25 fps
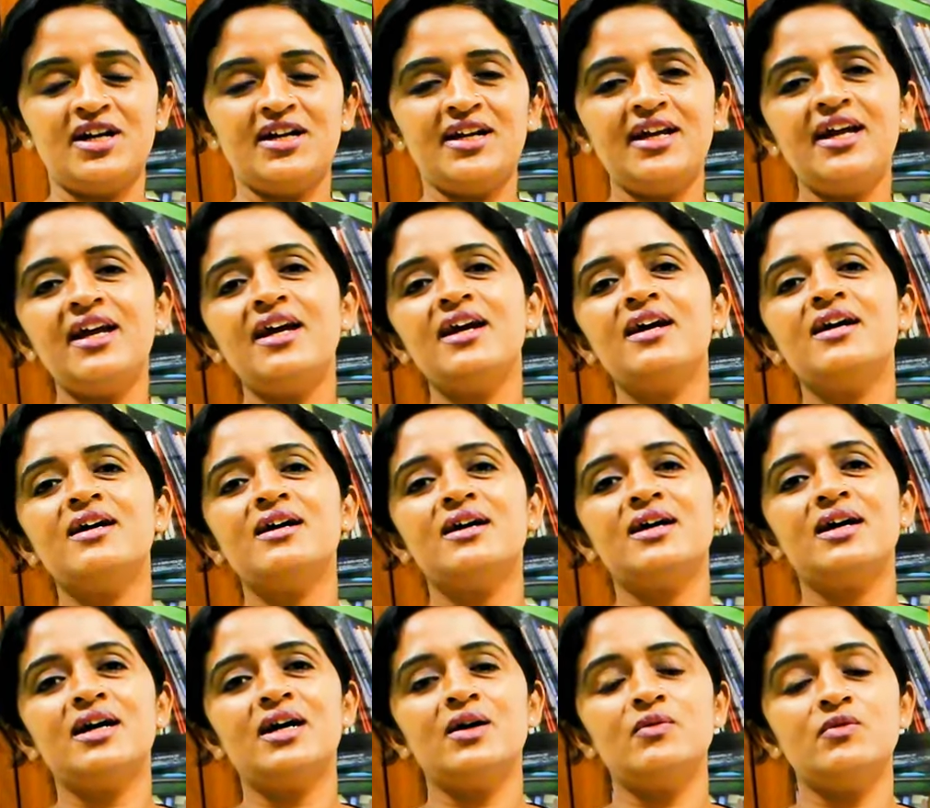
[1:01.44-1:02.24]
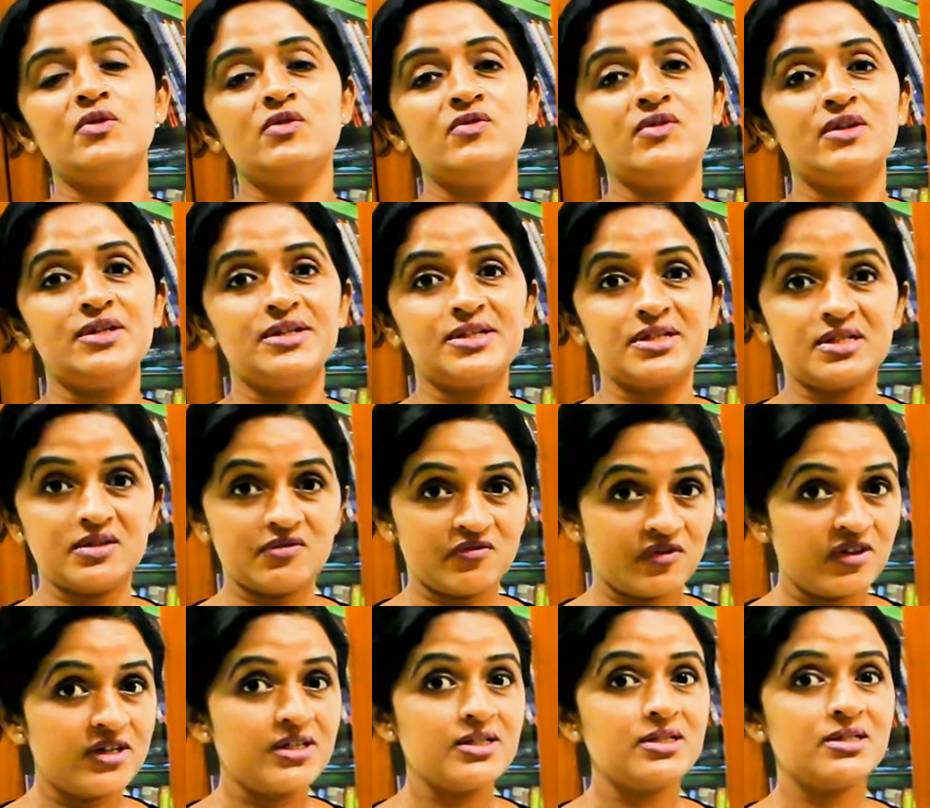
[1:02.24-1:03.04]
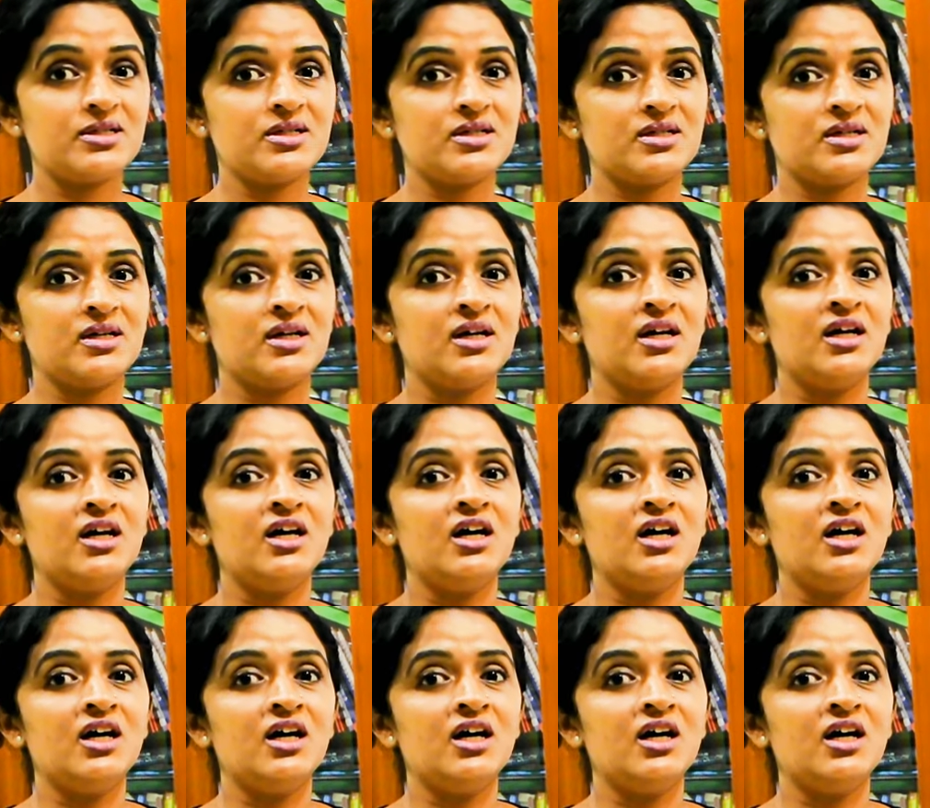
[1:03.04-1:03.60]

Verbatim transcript: I T, uh, we will first